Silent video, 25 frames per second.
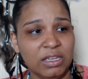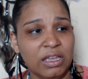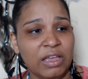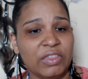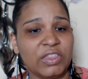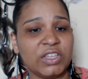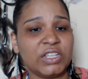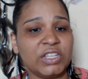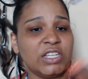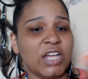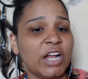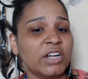
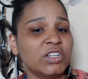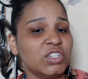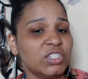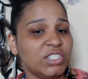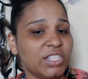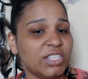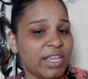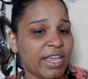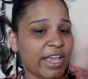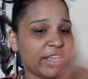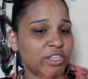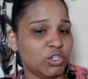The doctor
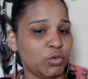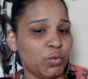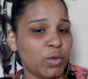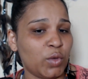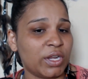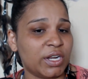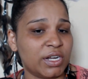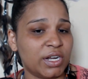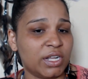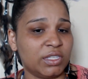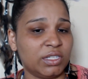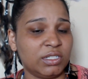said, had you
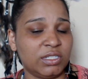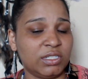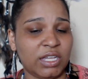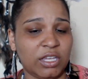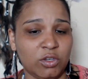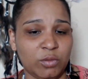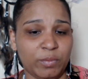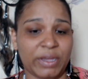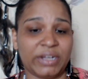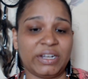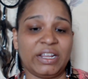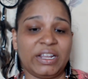waited another day,
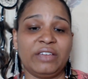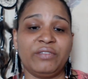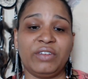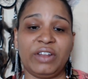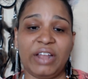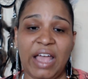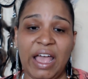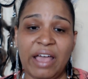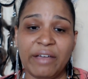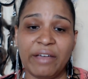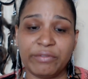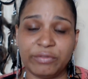you might not even
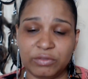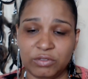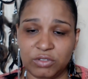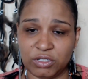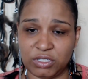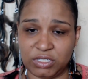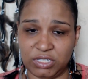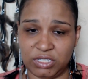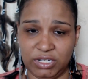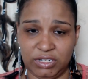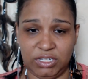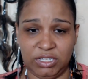have your
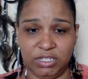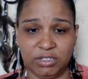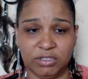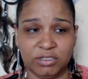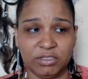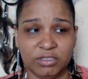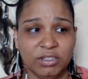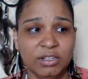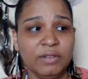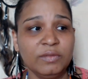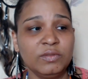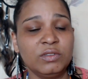son here.
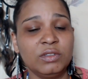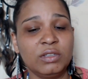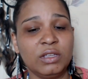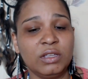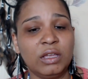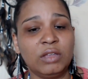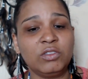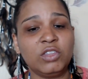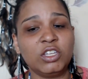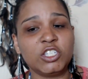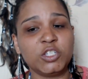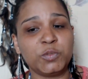
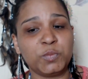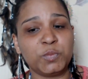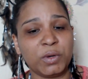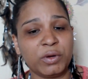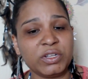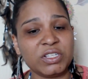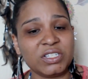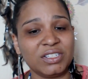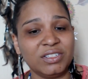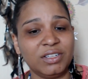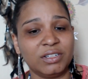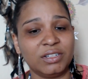The
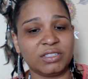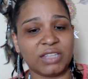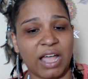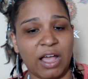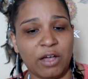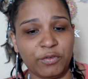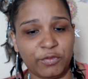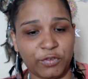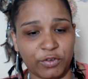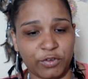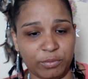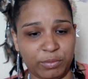spirits looked
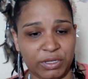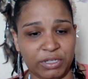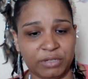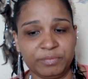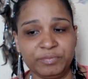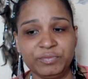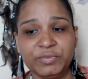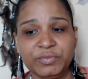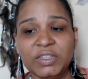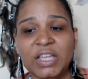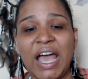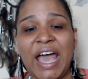out for me.
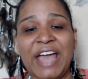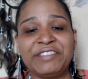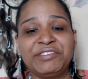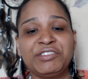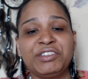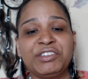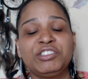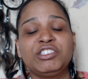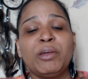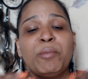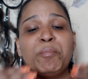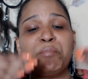I
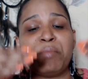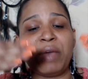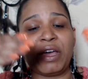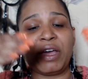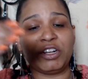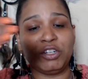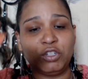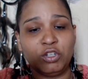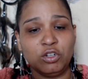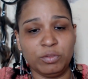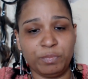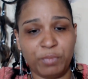did the
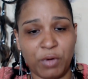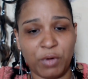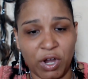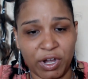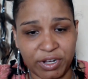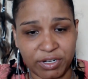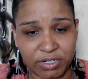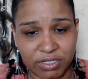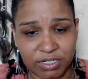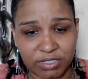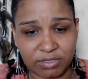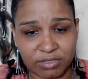medical
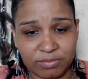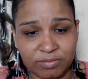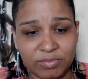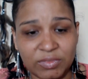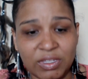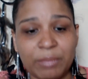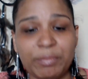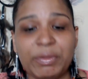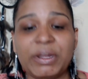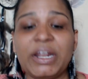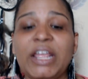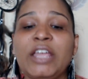part,
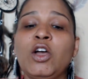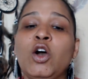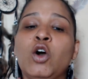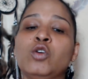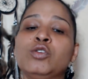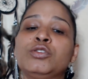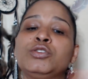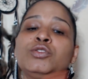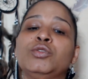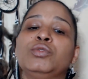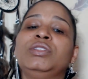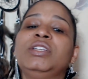but I
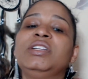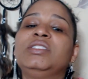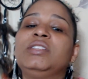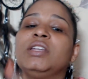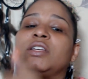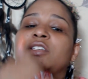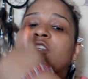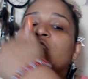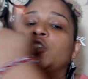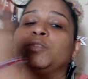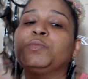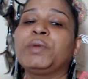also did the
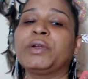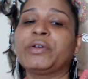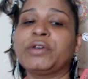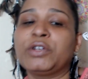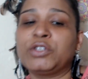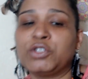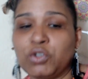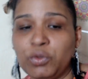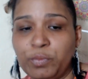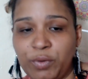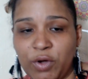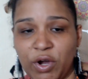
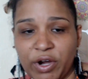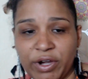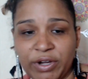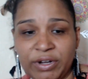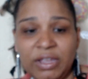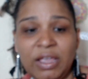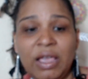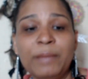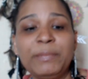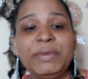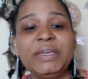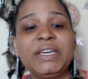spiritual part
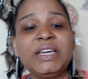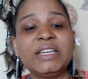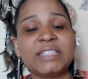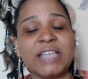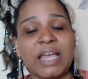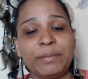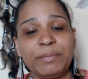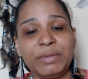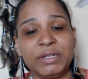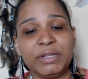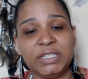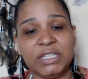because
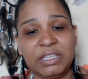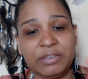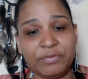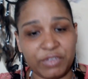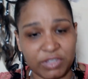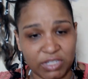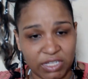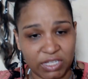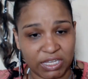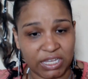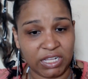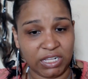I believe in
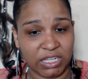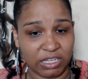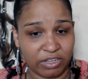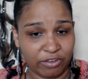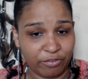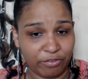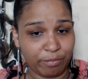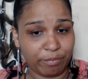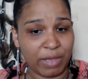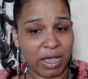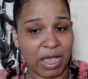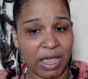the healing of
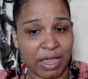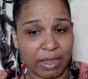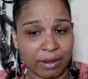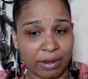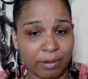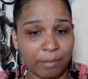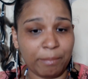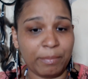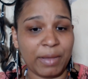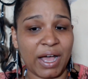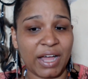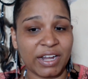
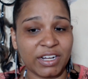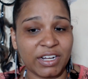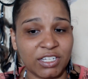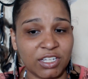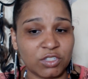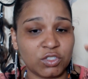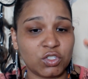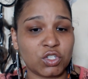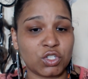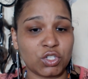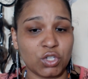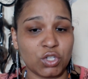mind, body,
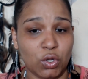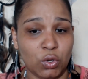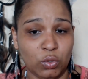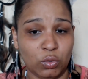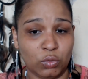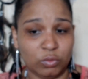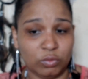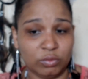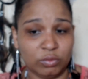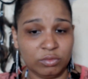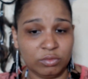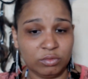and soul.
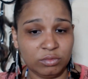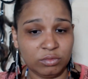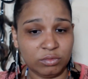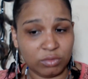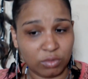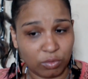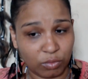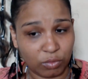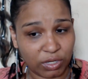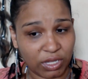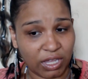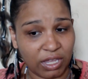
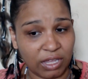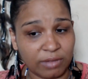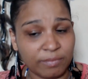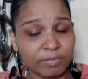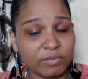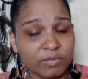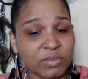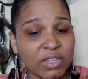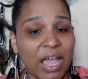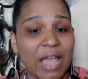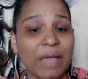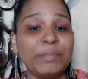Okay.
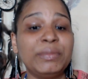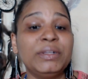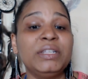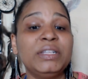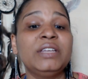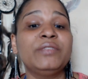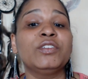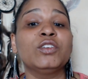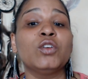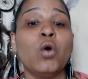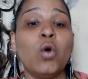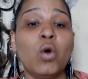I
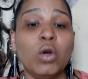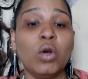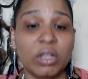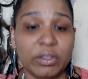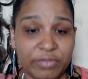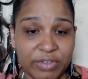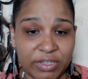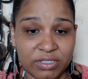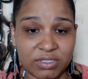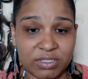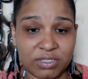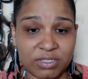believe in all of
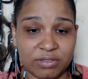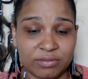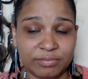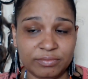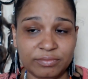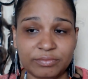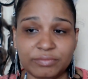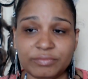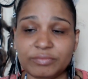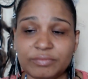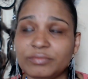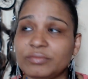it.
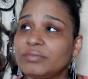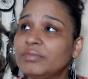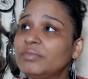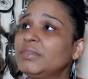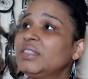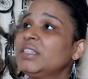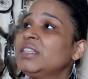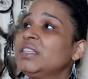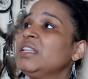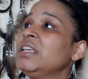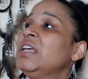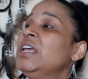
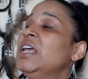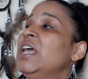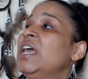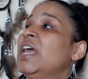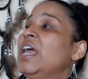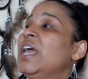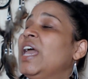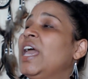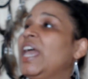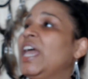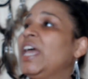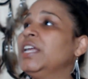
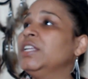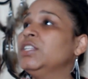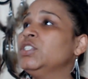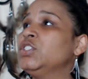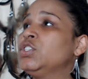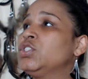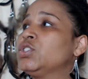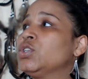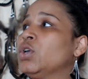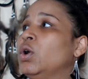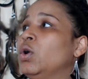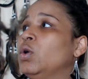And
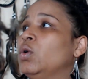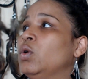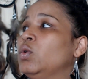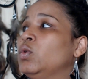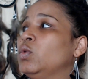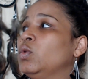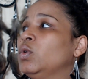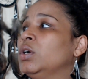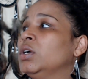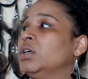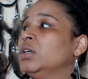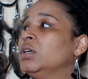
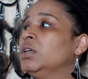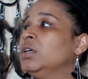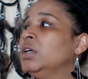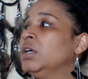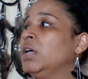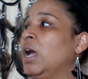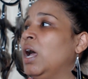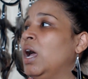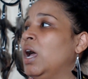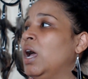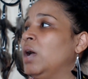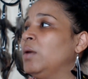so
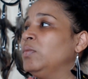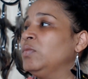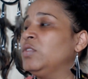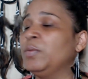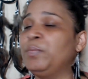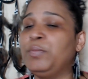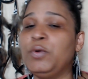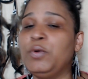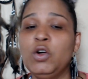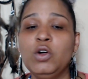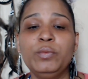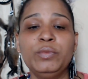the
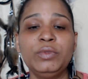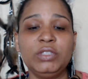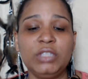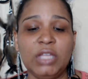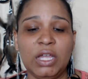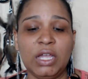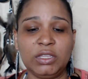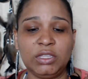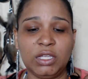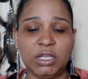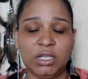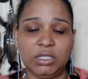
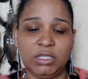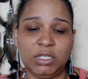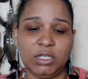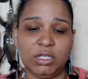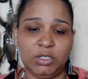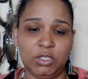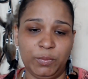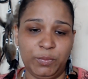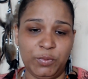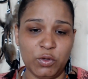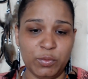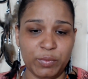
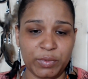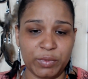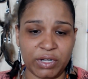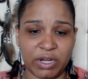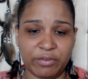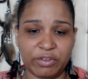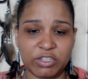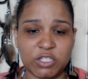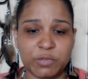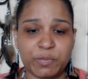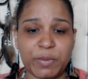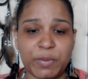
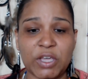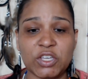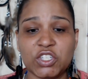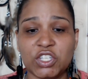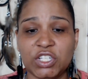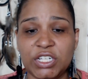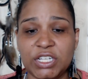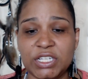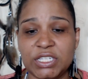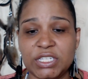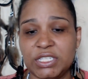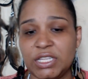pulmonary
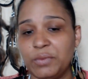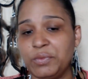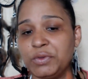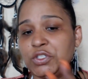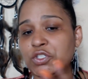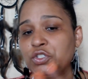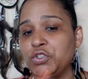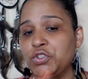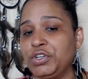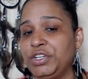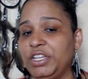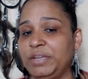specialist that was
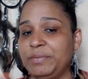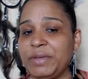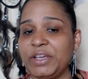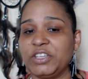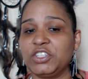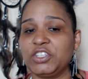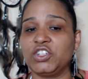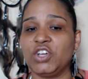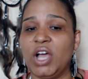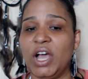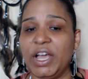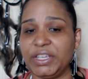treating my
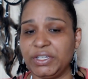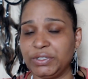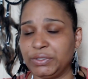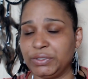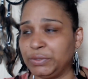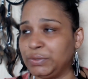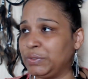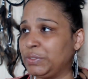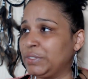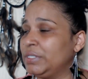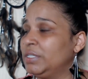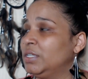
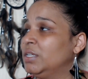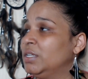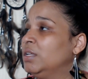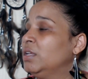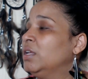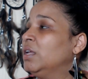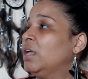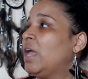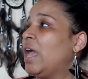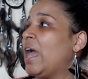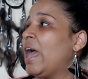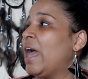child
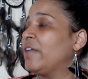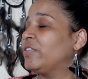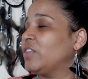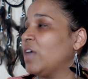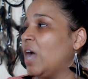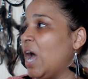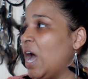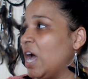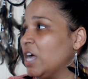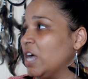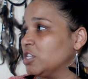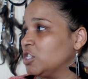at the
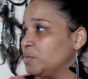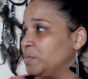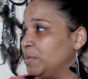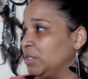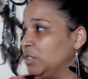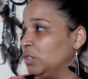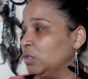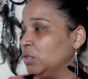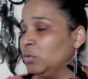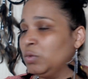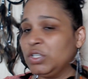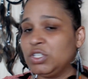
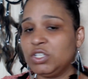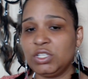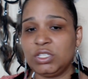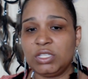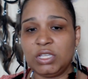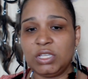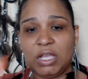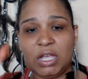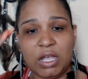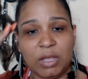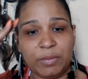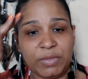hospital, which is,
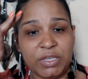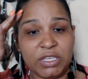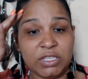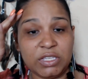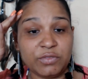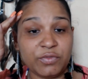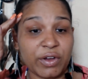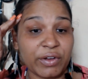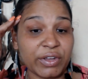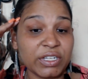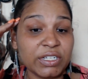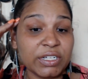he's
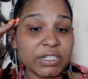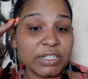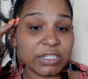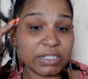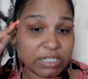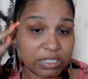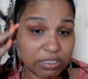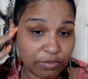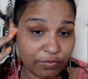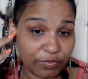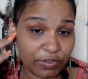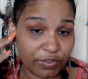very good in
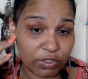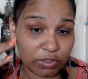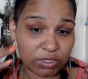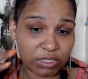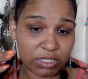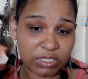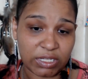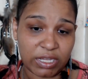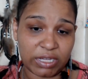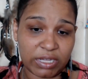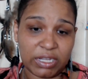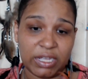his field
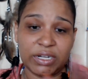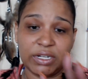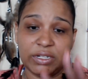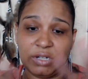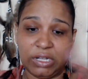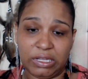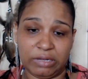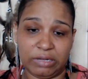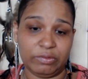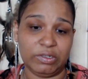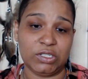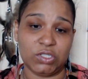because I kind of
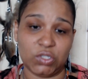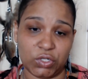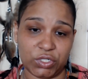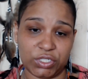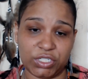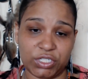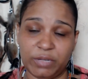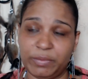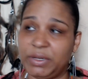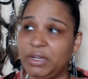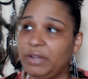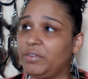like researched
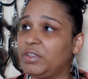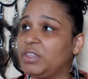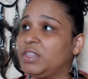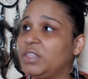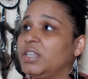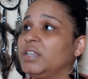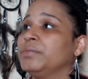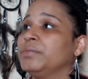him and everything.